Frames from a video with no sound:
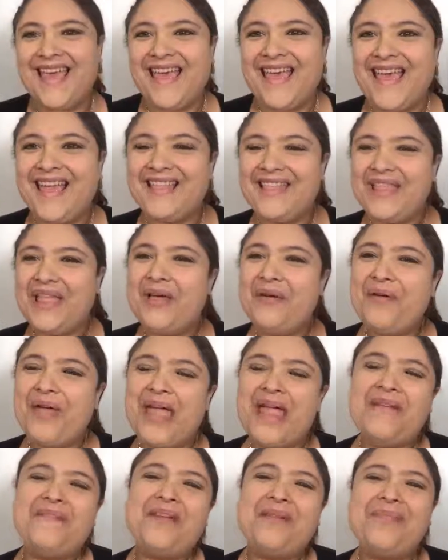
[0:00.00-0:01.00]
Hello,
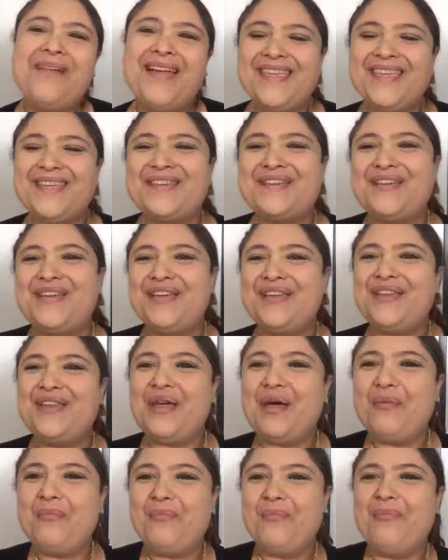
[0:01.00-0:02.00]
everybody. Good
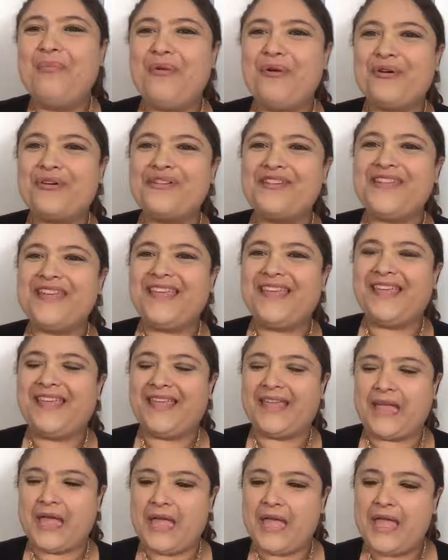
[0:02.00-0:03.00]

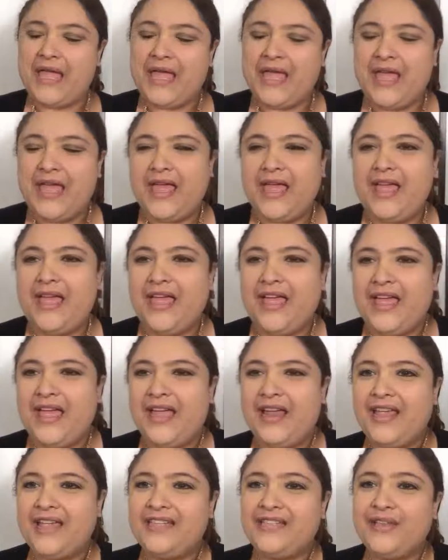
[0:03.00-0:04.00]
morning. All
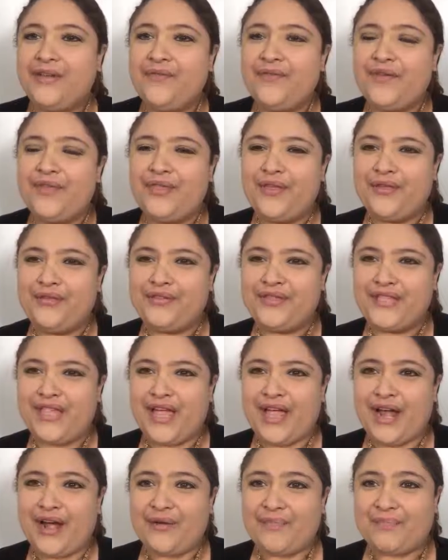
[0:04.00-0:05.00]
right. So, for those that
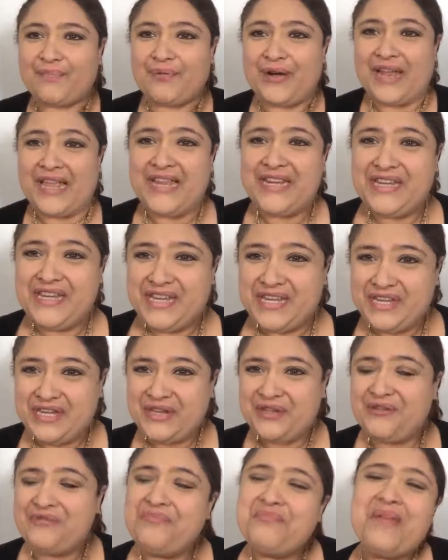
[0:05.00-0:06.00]
are brand
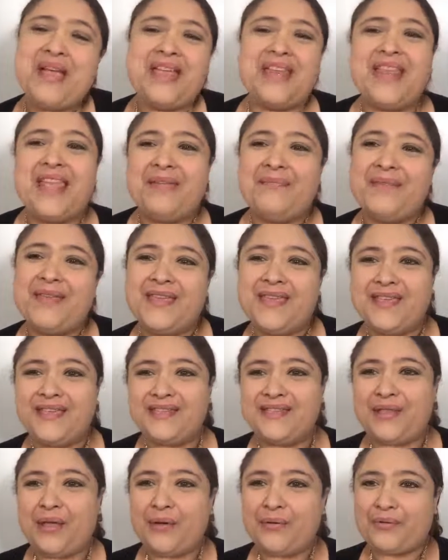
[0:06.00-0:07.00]
new, my name
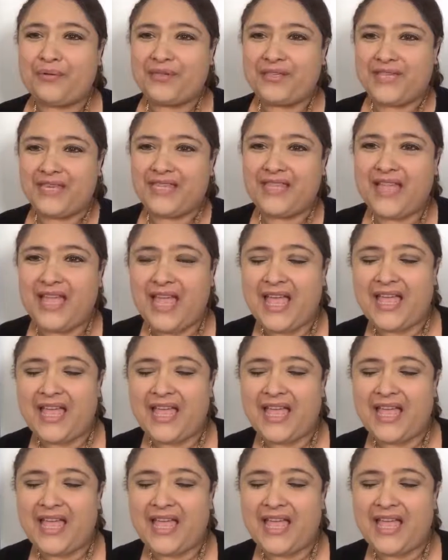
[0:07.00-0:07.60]
is Rosita.